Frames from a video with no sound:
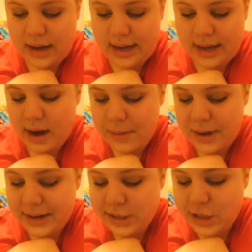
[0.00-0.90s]
care
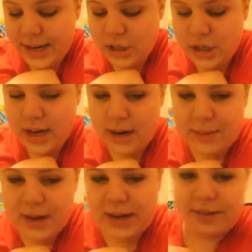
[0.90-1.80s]
about education, and I'm
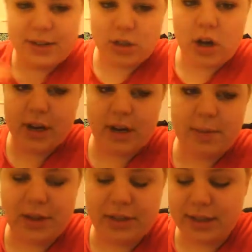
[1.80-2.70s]
not even talking
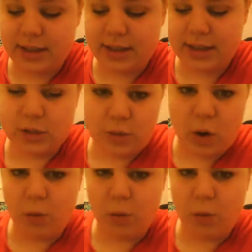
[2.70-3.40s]
about this in the sense of, oh,